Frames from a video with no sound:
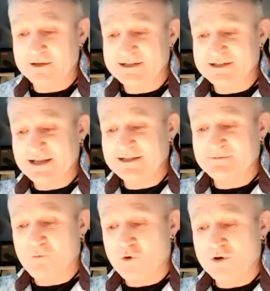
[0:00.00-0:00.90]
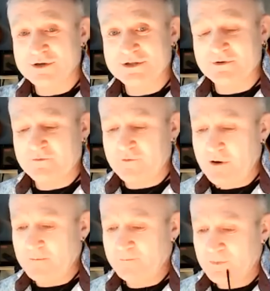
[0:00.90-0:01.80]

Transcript: Sent mourners to and fro.